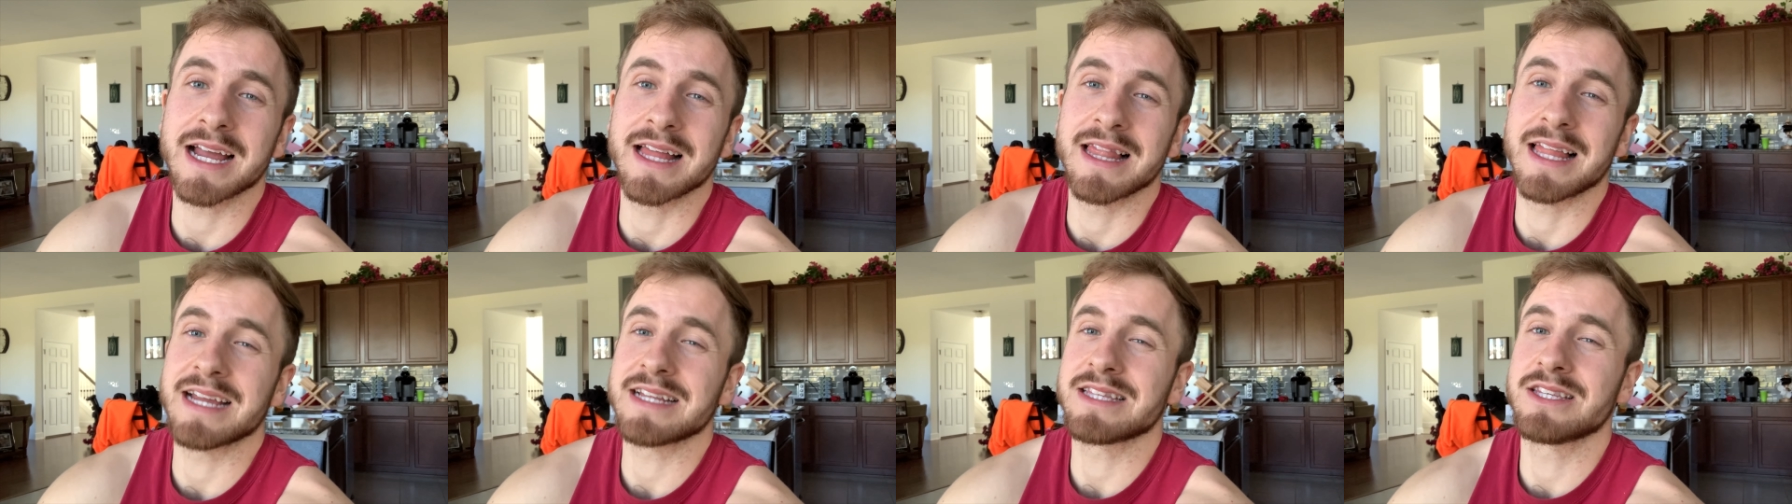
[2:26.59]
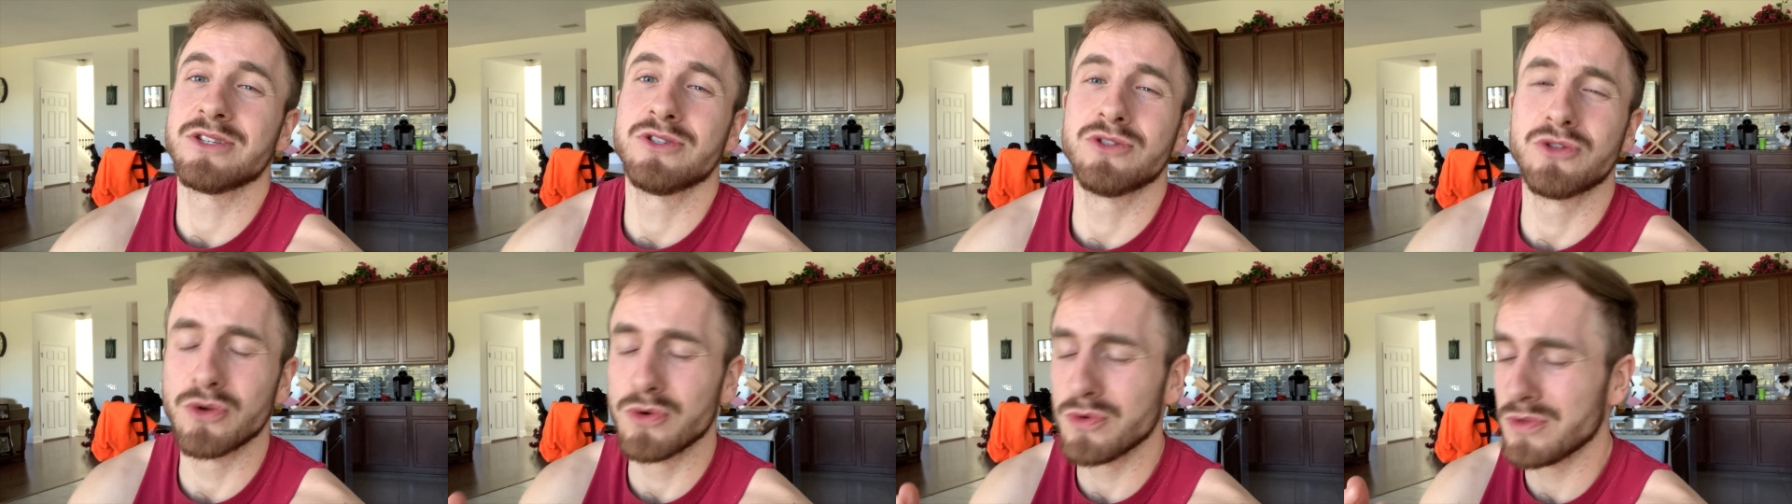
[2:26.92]
I like to
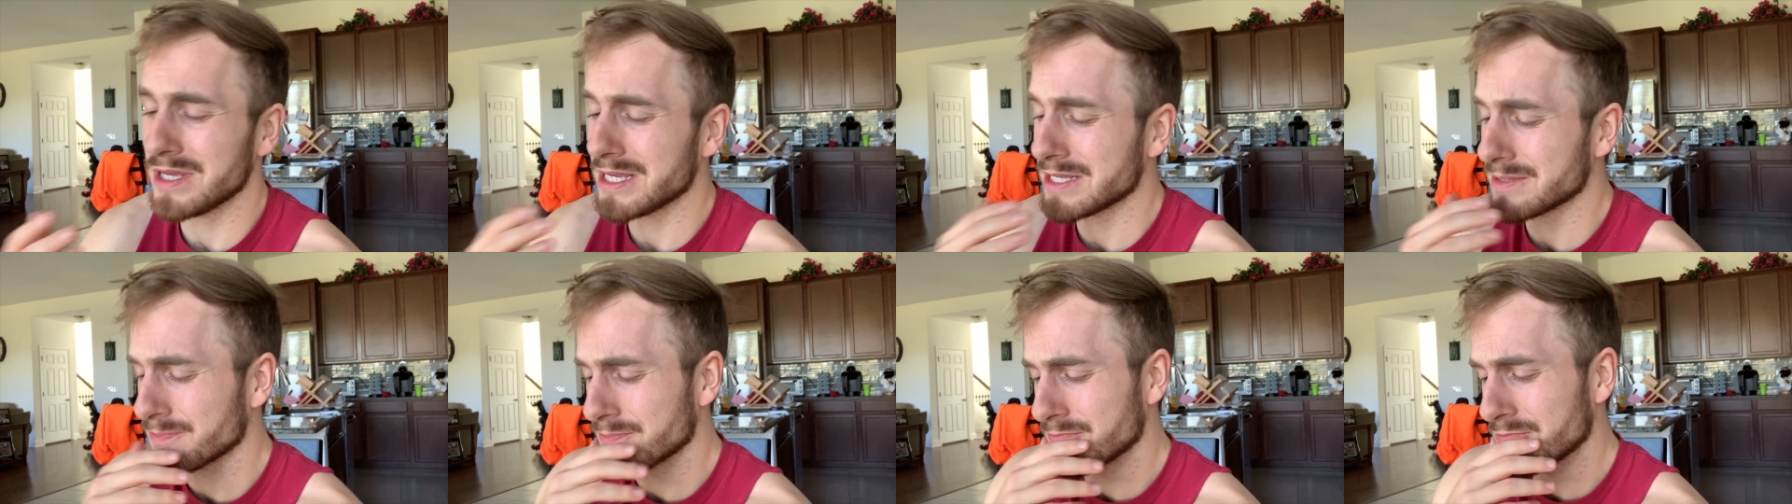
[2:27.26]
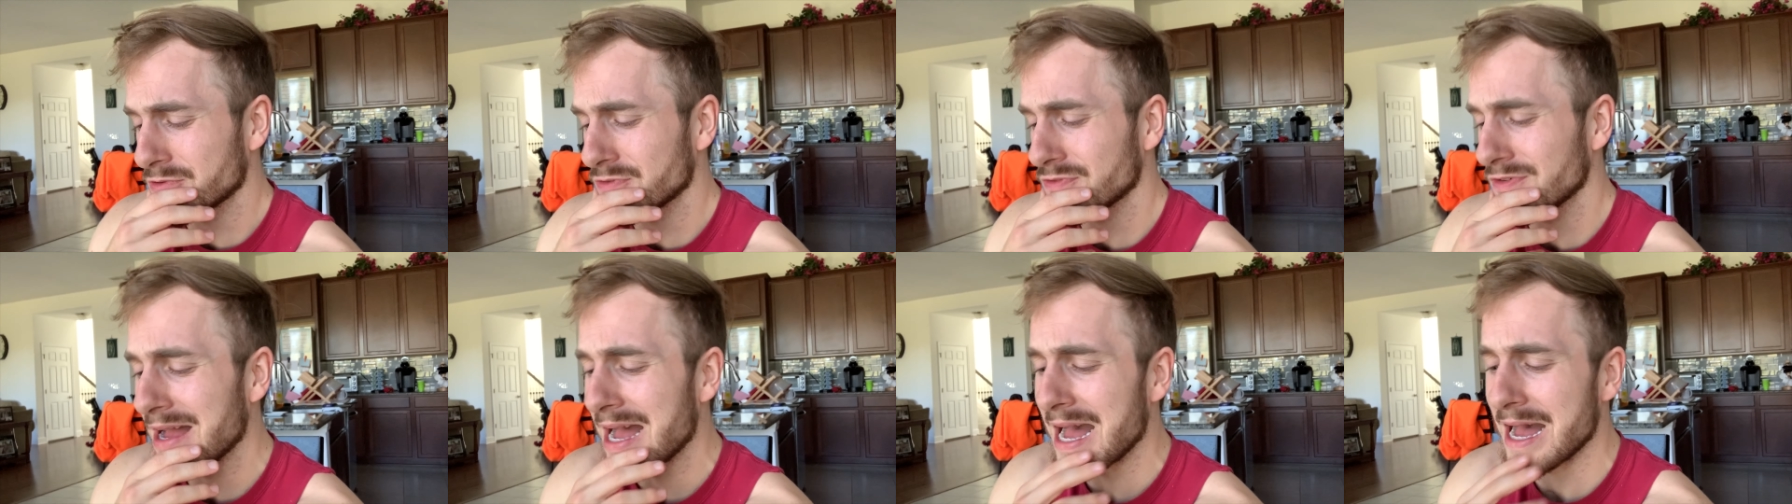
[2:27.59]
do this
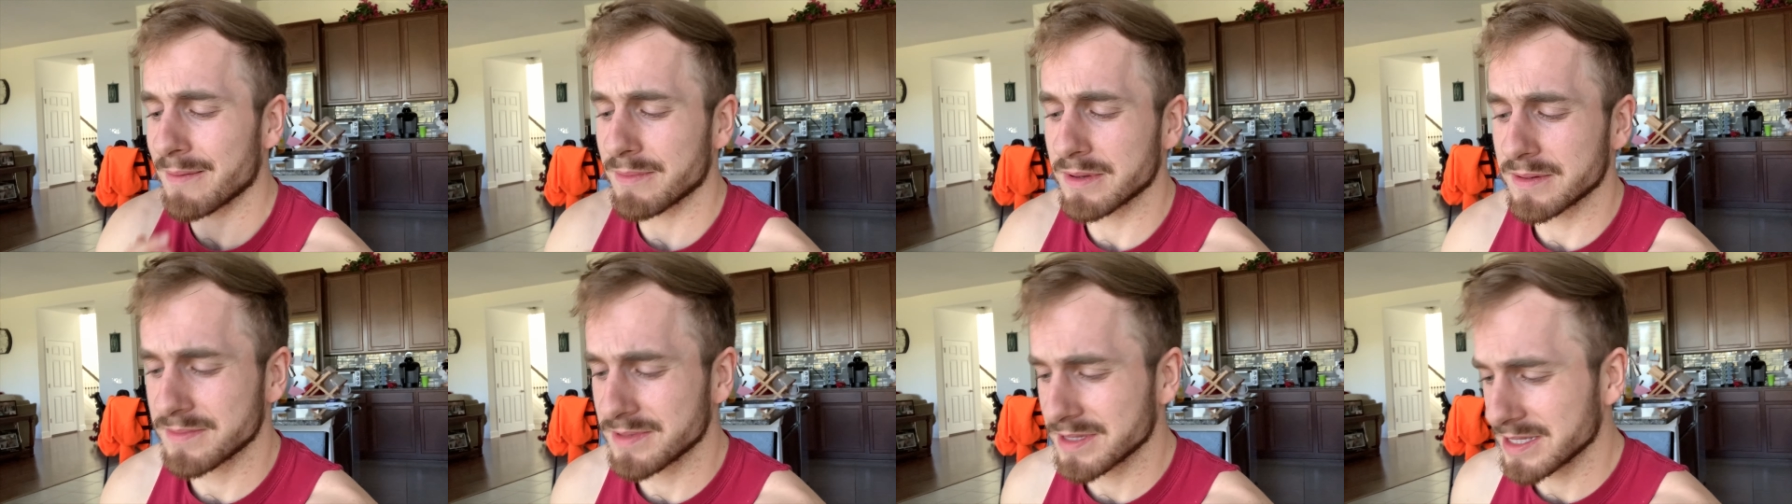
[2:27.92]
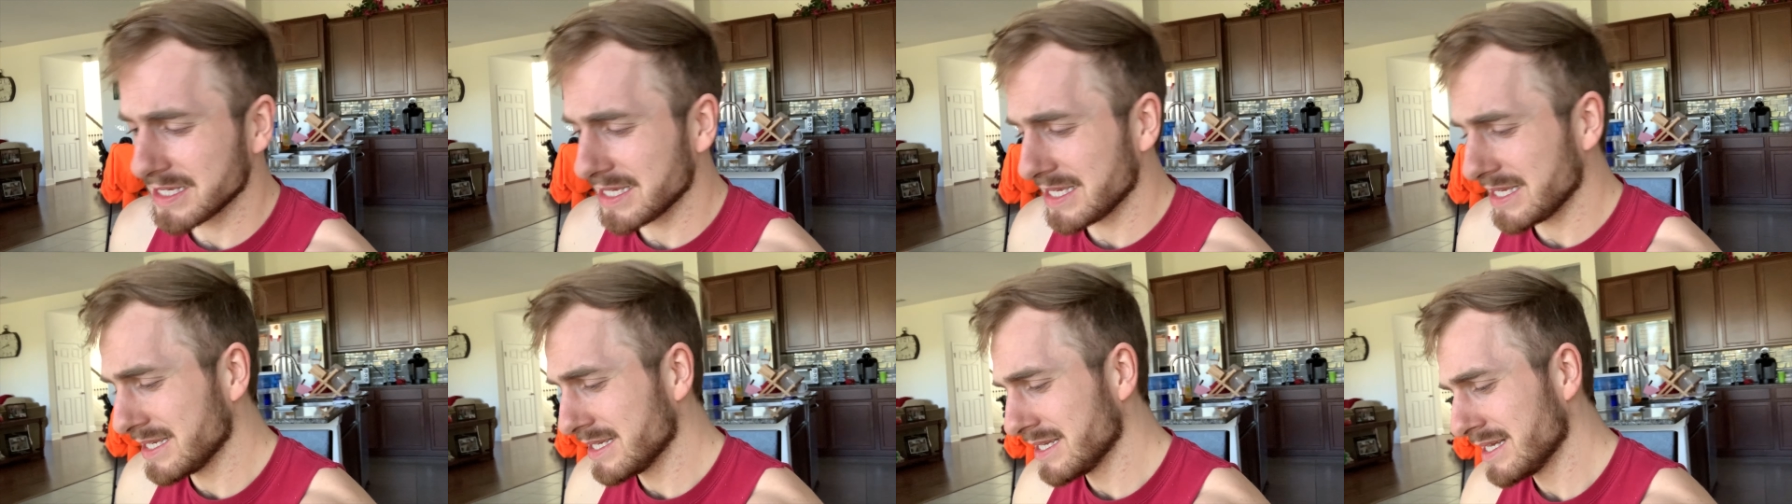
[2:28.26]

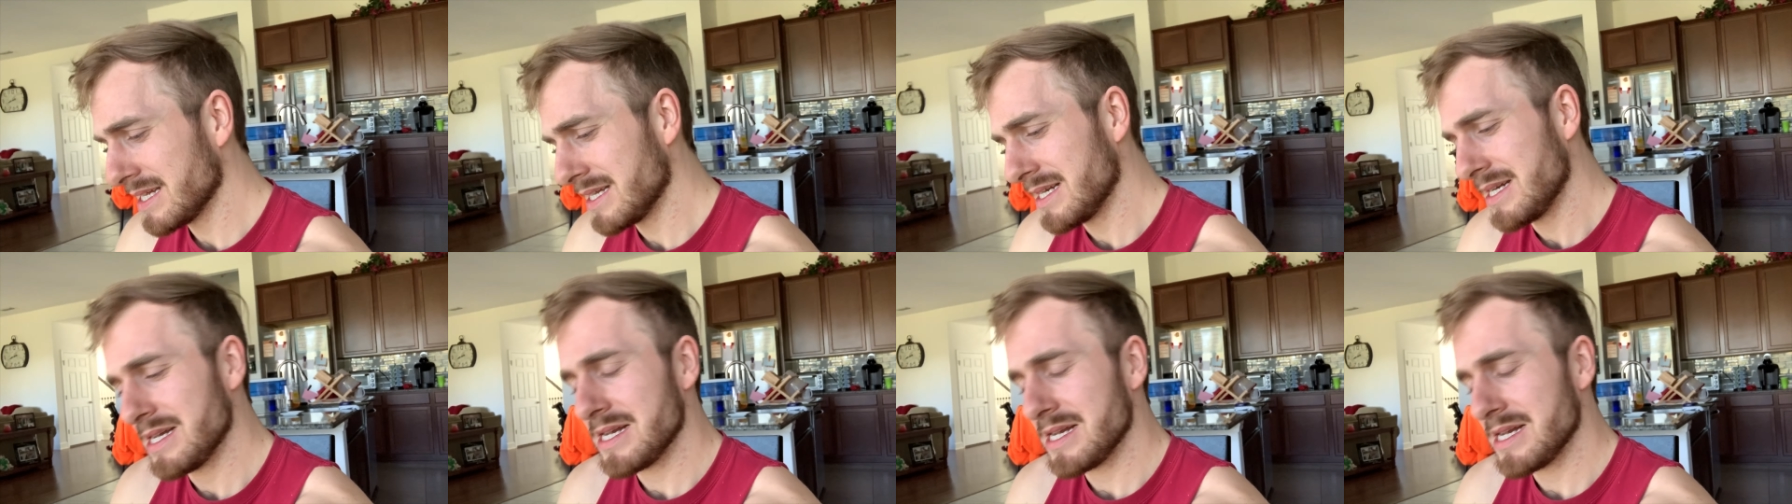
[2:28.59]
probably